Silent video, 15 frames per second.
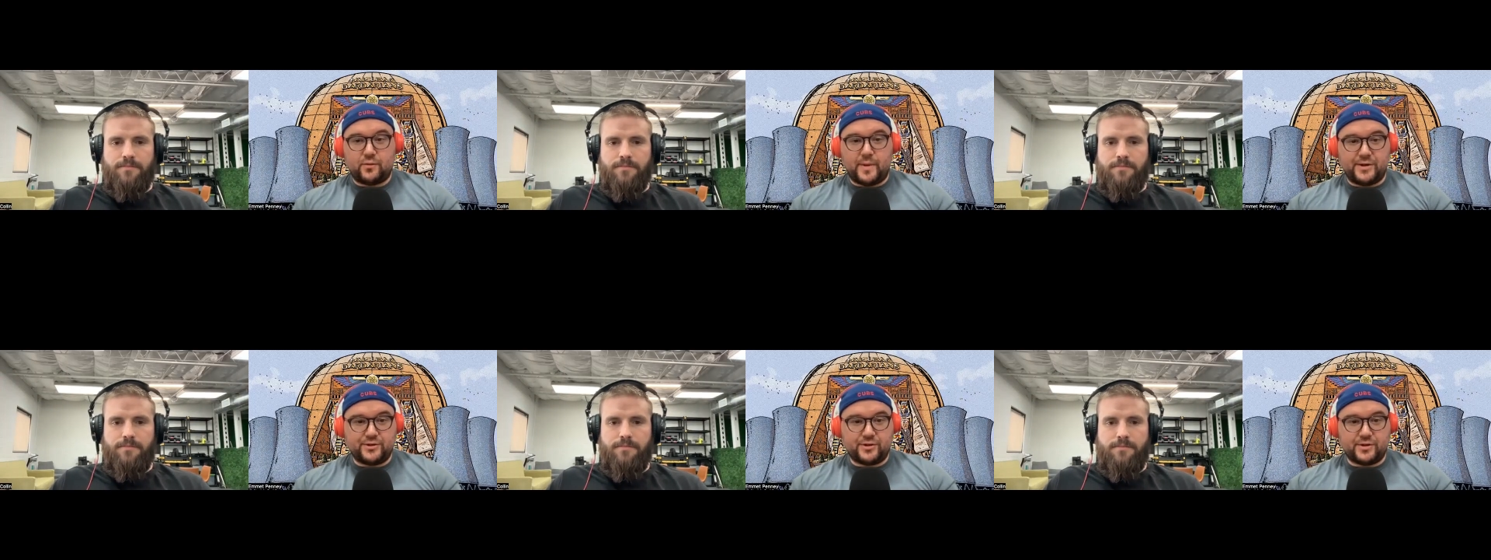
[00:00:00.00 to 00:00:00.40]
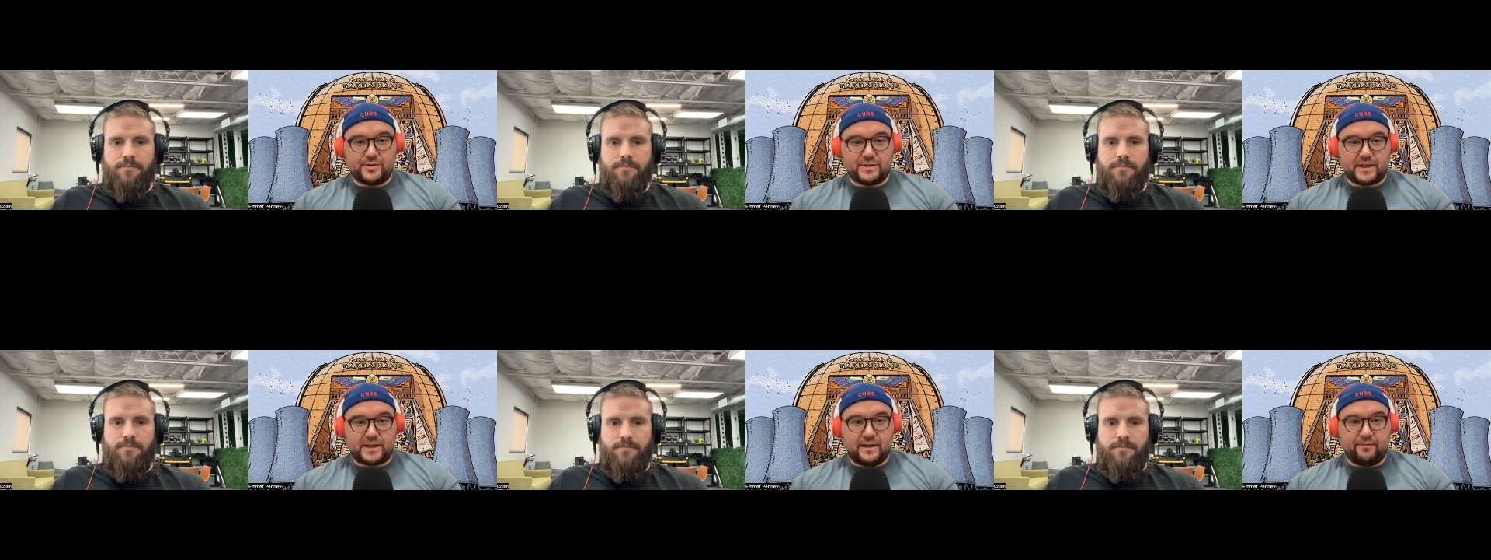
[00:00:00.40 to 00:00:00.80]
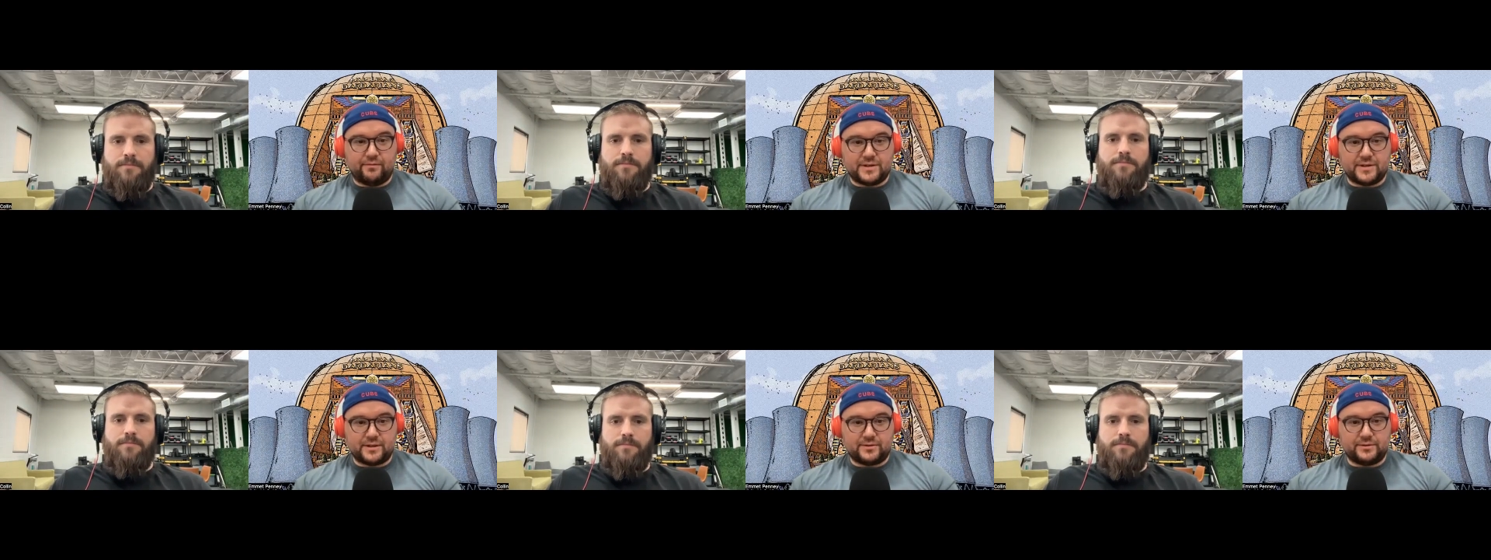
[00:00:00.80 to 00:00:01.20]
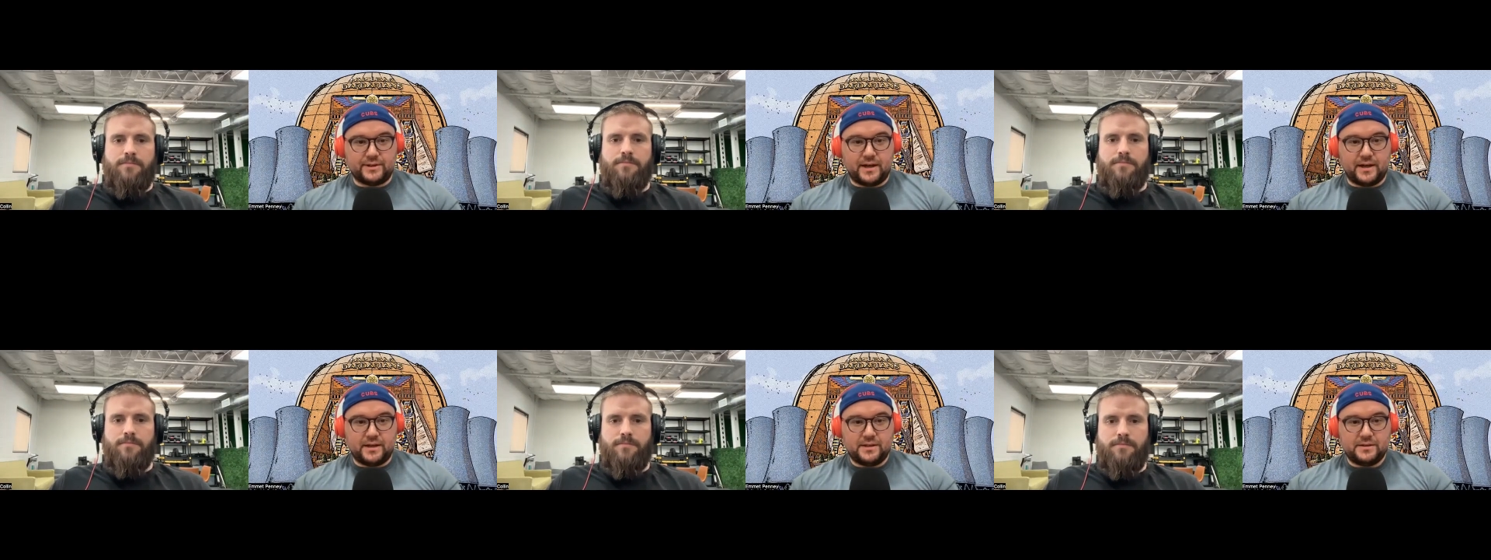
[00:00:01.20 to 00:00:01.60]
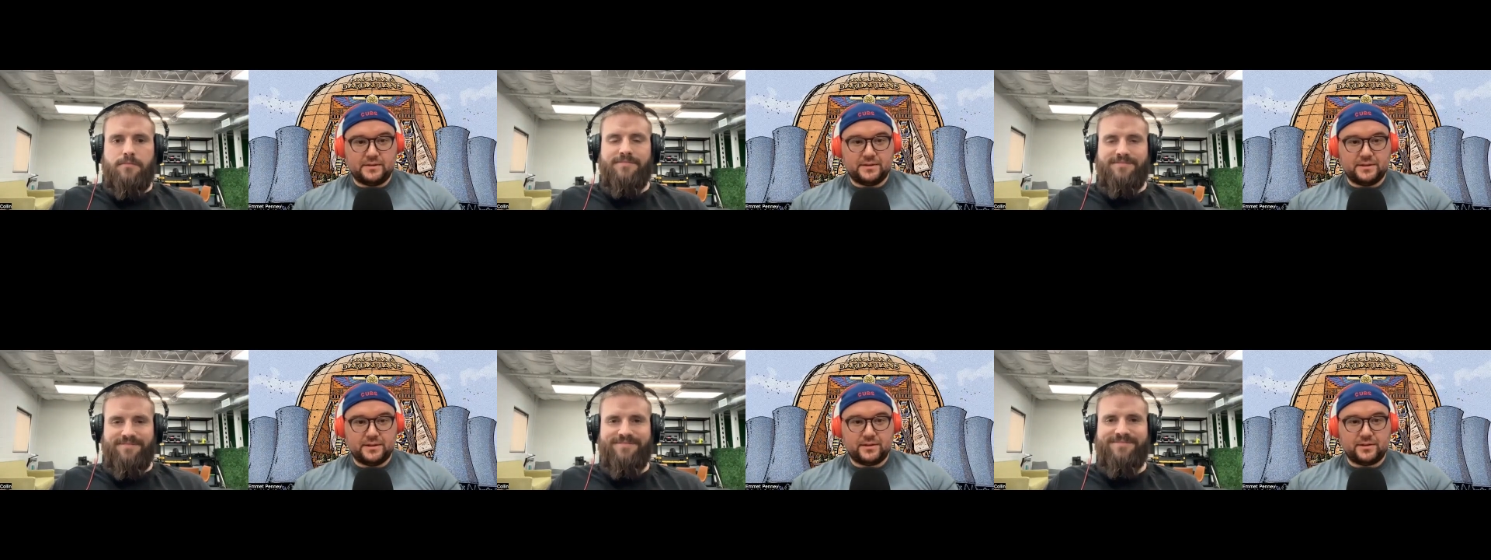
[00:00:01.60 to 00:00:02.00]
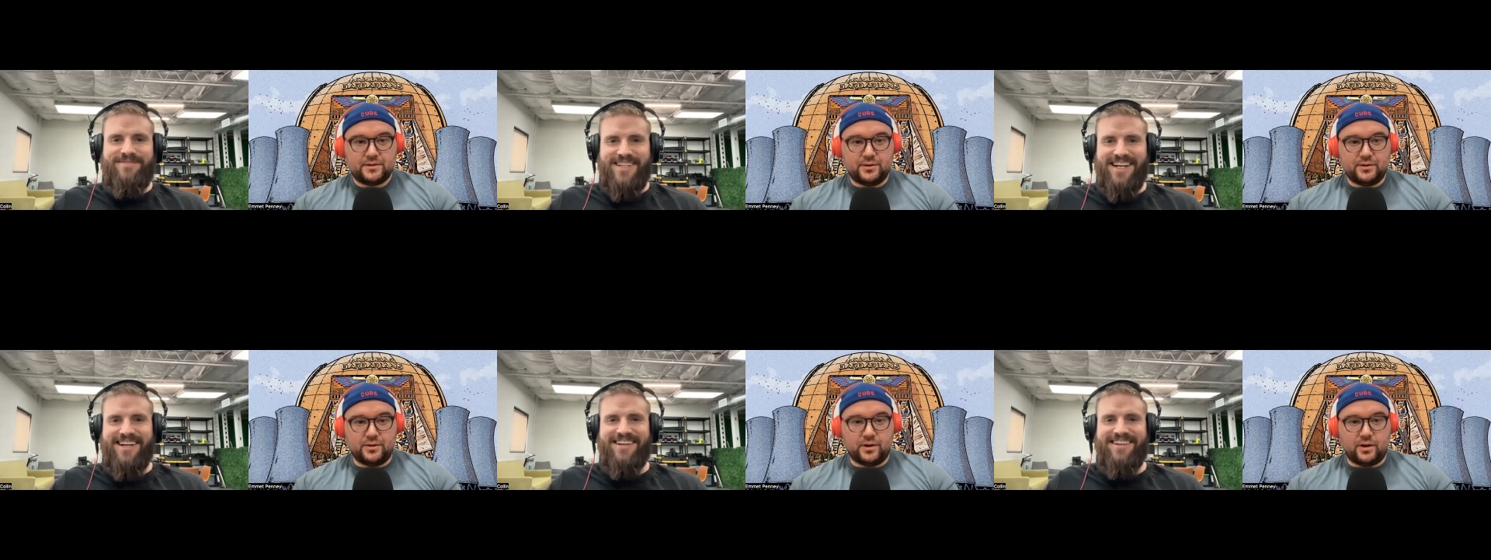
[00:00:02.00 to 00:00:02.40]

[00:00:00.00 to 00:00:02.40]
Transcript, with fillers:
Speaker 1: from engineers like every single day. Yeah.